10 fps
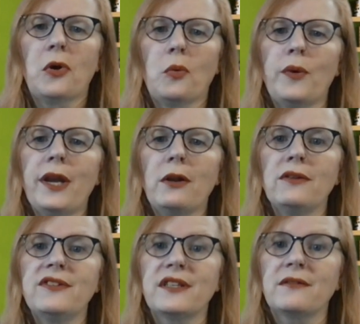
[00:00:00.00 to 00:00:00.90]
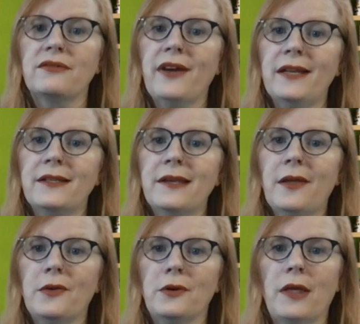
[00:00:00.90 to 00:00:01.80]
We are losing fat
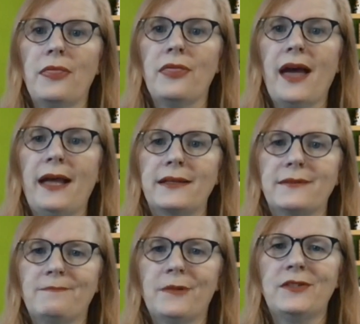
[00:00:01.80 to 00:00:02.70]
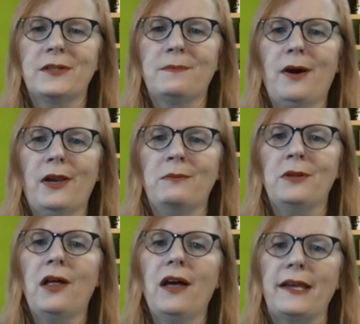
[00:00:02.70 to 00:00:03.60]
together, and that is the bottom
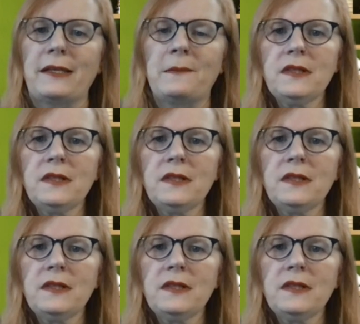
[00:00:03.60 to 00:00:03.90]
line.